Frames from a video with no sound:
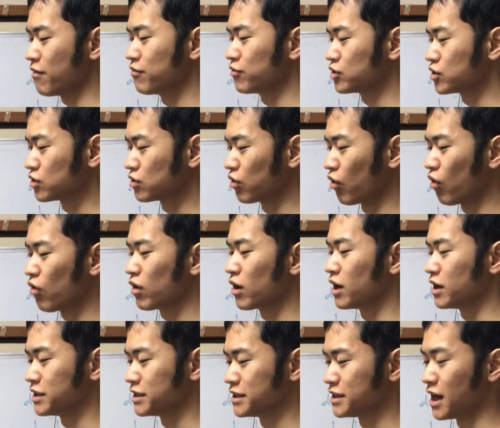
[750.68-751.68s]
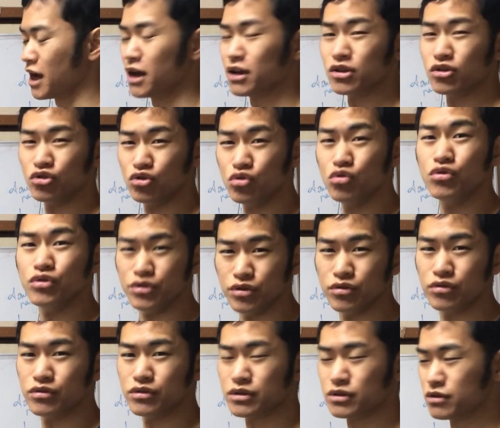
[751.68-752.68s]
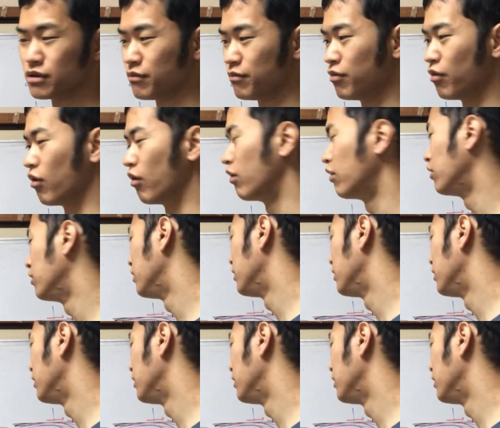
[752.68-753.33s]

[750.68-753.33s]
stronger than you use the ball.